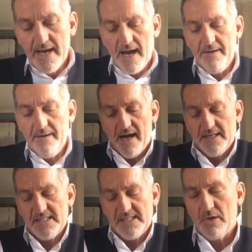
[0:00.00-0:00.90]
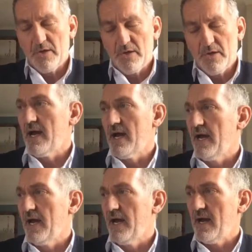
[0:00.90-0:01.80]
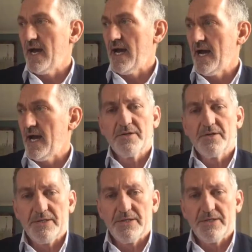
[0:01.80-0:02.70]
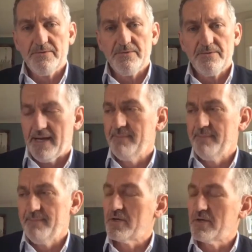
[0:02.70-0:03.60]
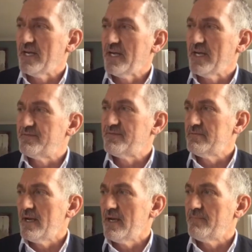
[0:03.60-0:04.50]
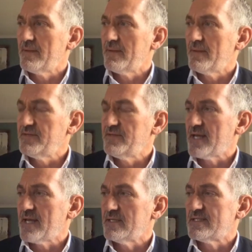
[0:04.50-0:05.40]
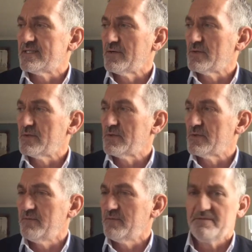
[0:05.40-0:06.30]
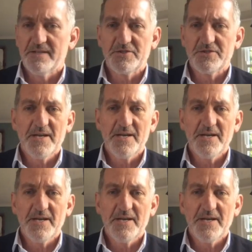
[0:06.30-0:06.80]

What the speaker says: I suppose I'm not going to wait for David to get hysterical about me finishing,